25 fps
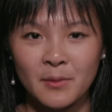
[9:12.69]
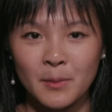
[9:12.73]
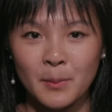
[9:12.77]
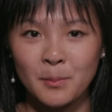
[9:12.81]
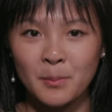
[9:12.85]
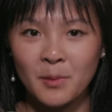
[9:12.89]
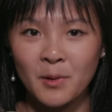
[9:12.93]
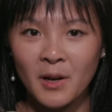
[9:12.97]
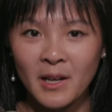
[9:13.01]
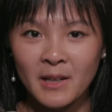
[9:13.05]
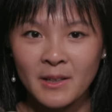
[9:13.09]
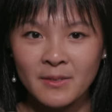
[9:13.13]
of a
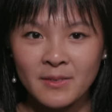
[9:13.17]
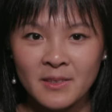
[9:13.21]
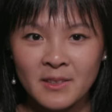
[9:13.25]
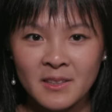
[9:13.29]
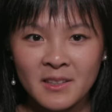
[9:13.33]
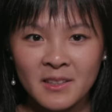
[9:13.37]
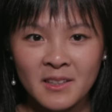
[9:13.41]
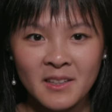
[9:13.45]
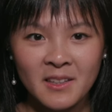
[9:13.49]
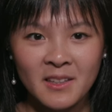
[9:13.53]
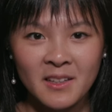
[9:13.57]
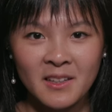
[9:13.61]

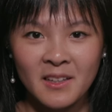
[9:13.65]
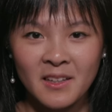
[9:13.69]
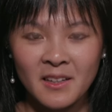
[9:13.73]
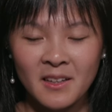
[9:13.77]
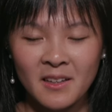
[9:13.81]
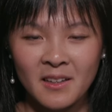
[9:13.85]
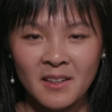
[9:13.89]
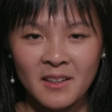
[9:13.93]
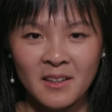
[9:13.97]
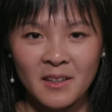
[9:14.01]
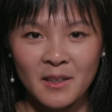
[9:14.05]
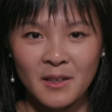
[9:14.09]
private.
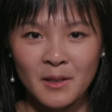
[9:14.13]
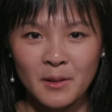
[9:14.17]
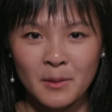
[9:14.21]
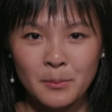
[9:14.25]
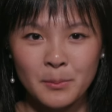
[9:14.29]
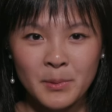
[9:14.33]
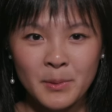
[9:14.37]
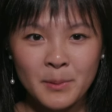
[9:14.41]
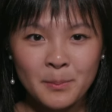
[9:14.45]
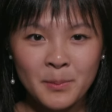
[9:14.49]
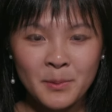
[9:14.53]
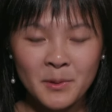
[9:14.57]

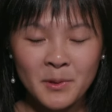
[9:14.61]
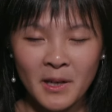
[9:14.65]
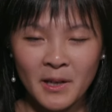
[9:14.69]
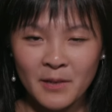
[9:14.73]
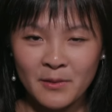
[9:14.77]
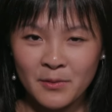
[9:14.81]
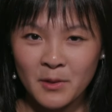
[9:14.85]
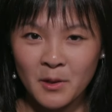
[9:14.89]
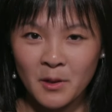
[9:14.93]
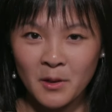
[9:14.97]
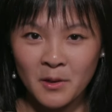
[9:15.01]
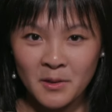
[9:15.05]
People
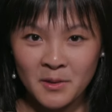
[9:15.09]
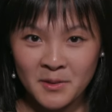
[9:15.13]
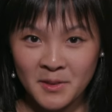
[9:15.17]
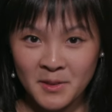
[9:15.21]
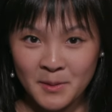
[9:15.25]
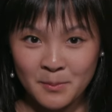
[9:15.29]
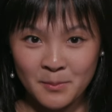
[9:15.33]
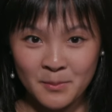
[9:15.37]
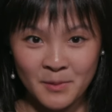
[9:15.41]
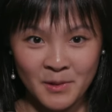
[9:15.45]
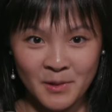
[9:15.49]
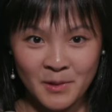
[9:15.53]
have called
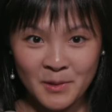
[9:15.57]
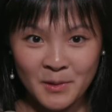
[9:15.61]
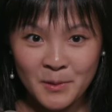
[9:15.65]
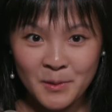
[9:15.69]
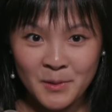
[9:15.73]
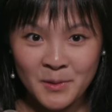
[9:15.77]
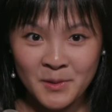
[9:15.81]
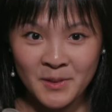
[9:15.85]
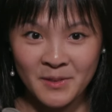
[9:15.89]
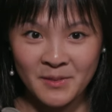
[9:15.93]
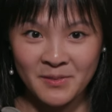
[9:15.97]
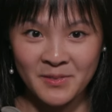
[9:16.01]
him
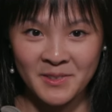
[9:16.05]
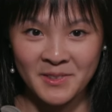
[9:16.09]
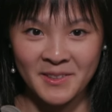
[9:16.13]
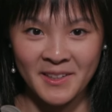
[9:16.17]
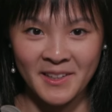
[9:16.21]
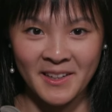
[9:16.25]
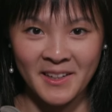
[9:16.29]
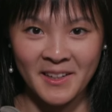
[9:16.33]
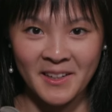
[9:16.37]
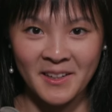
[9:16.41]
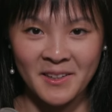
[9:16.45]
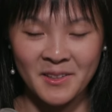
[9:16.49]
reclusive for
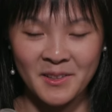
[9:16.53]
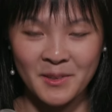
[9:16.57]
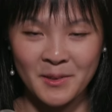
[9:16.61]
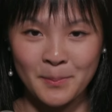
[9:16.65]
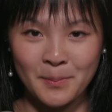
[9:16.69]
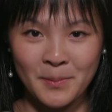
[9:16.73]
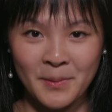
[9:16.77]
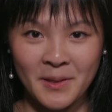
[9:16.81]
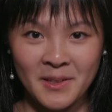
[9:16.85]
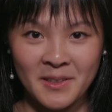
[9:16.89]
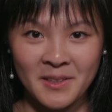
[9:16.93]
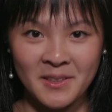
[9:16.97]
decades,
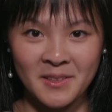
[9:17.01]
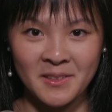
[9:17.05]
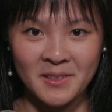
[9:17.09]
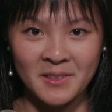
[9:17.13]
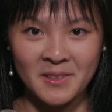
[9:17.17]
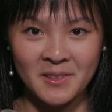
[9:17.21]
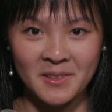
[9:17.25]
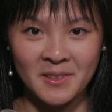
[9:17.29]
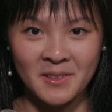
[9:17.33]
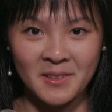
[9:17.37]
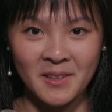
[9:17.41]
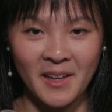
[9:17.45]
but
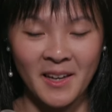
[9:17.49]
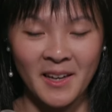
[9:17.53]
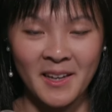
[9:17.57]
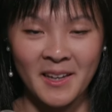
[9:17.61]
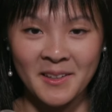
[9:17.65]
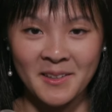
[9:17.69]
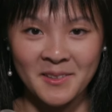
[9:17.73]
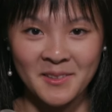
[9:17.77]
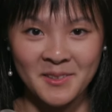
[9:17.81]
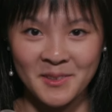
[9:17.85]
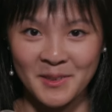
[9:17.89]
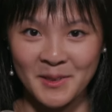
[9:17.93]
he
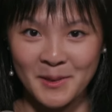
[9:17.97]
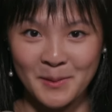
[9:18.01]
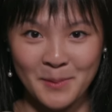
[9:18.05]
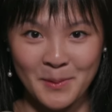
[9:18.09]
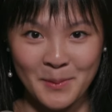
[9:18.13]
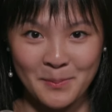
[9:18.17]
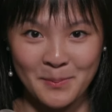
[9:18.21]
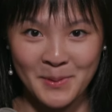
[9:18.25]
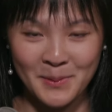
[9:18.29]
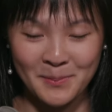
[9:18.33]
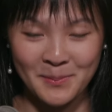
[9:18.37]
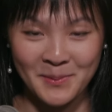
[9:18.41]
hates it
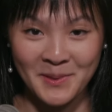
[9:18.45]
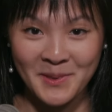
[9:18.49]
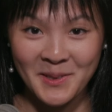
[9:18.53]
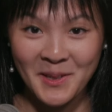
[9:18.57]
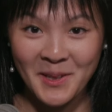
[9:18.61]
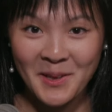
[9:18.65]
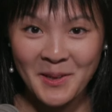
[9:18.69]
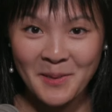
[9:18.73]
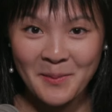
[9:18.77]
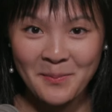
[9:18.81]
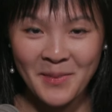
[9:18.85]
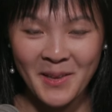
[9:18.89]
when people
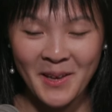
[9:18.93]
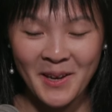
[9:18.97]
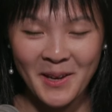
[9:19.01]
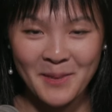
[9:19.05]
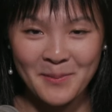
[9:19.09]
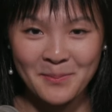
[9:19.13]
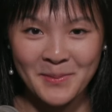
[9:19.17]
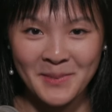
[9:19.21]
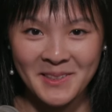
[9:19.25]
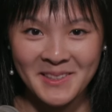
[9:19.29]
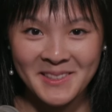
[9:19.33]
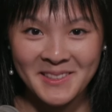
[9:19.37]
call him
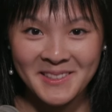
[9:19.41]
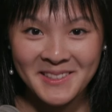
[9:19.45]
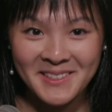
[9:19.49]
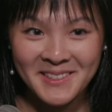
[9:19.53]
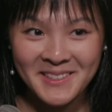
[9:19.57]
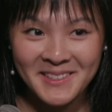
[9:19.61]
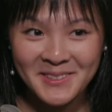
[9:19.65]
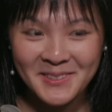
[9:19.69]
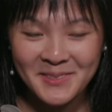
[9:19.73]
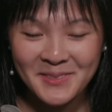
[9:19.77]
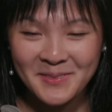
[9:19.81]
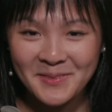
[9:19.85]
that. But he
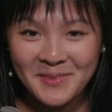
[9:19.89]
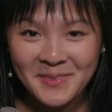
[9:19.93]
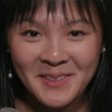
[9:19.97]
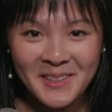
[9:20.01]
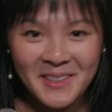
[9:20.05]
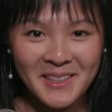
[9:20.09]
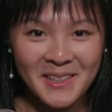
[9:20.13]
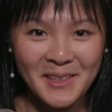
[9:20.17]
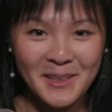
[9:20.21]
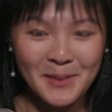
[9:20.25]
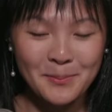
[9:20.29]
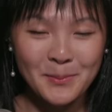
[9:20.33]
did
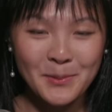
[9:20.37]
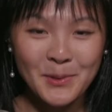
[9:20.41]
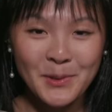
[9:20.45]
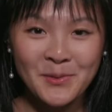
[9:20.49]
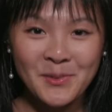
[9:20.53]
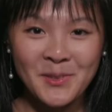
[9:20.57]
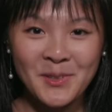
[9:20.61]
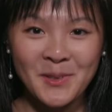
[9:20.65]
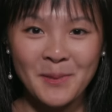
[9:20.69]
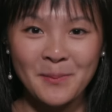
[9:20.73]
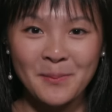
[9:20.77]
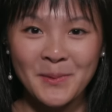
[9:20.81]

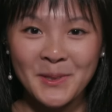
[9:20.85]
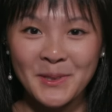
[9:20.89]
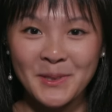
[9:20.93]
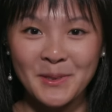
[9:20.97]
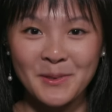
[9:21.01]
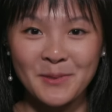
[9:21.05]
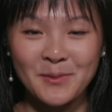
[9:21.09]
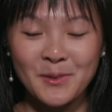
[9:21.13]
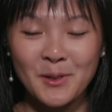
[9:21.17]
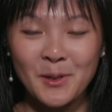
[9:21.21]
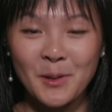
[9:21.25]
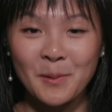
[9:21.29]
move to the middle
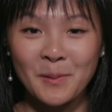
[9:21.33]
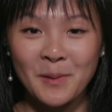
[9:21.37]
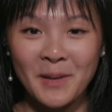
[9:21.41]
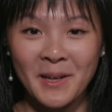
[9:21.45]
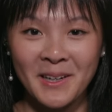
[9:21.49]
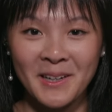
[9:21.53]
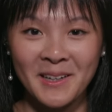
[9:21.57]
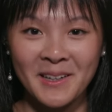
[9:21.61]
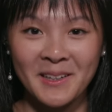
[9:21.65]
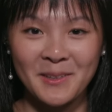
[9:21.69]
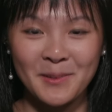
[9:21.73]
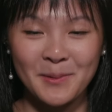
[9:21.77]
of
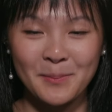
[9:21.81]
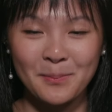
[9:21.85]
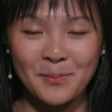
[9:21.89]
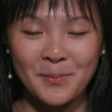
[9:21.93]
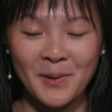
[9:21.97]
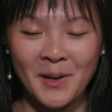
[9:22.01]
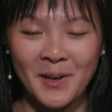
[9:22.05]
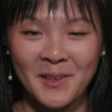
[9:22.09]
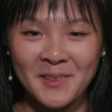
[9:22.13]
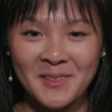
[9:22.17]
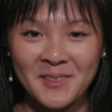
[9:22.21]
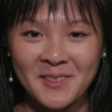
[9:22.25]
nowhere,
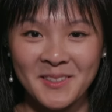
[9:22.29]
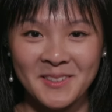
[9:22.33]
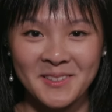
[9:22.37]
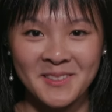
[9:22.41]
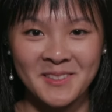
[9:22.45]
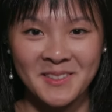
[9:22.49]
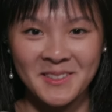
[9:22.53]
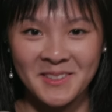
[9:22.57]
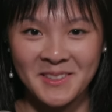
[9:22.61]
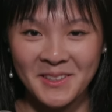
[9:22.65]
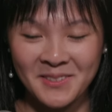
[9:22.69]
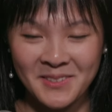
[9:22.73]
bought
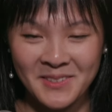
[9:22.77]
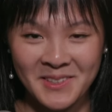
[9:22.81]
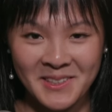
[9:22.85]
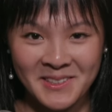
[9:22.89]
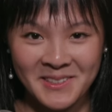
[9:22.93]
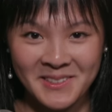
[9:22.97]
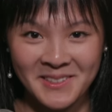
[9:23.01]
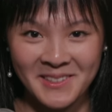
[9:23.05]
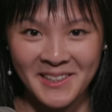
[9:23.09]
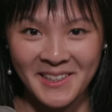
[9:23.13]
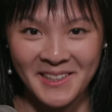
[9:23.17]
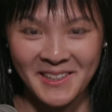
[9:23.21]

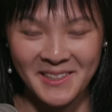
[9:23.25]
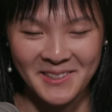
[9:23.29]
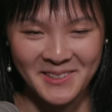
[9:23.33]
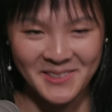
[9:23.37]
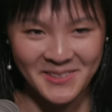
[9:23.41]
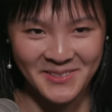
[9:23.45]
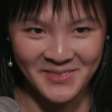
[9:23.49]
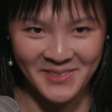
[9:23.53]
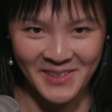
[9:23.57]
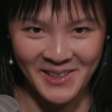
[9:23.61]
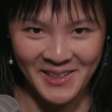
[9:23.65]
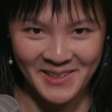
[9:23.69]
6,700
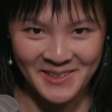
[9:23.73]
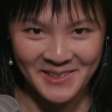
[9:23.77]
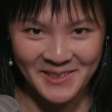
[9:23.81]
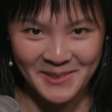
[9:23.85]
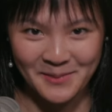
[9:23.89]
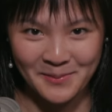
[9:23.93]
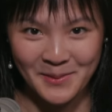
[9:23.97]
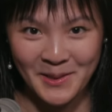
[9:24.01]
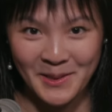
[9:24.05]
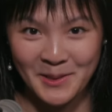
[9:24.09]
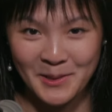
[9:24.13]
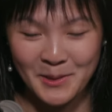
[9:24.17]
acres of land
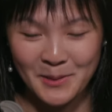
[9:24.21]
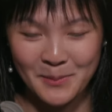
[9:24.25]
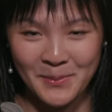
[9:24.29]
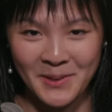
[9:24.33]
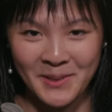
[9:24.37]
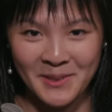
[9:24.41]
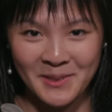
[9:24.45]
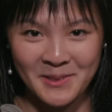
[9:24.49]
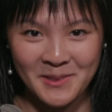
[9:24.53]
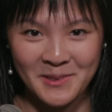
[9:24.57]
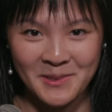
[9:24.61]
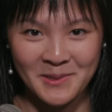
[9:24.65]
in
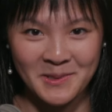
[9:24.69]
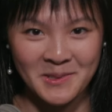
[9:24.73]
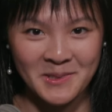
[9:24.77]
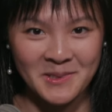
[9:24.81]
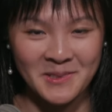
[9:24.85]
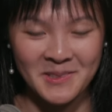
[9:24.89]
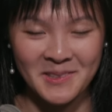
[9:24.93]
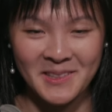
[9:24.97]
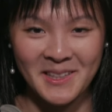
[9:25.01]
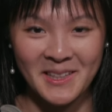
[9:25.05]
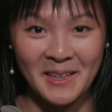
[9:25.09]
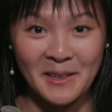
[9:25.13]
Wyoming
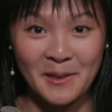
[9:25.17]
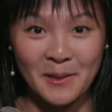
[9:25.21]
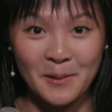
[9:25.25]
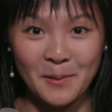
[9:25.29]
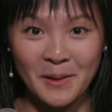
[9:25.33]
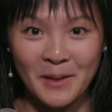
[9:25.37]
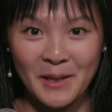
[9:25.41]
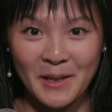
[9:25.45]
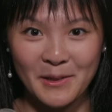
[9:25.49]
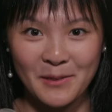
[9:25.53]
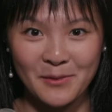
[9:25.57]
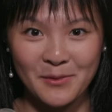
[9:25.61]
to get
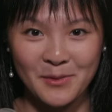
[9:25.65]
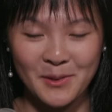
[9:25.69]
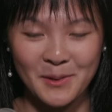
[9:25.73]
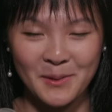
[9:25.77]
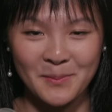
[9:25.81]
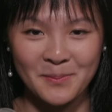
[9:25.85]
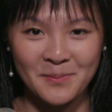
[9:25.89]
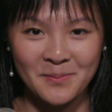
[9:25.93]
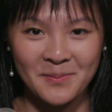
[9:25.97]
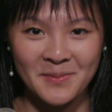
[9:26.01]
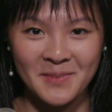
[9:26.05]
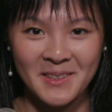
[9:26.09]
away
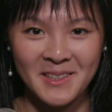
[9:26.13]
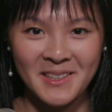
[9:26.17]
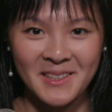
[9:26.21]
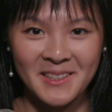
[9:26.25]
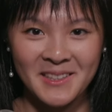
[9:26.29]
from